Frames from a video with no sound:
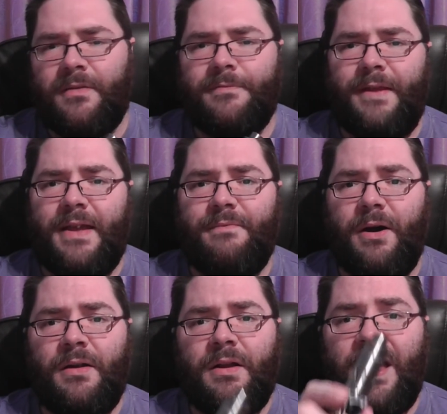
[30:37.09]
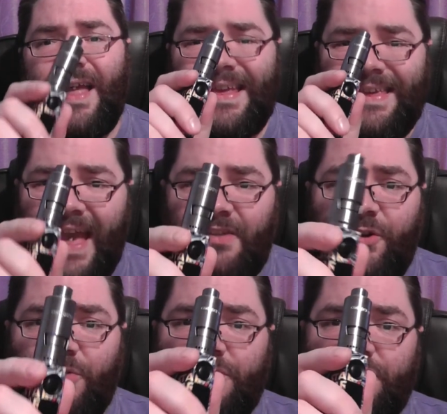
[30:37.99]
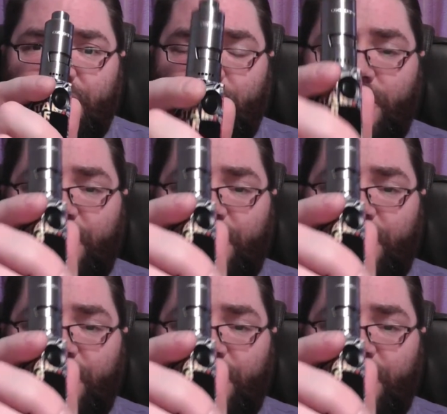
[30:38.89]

of flavour, get on to the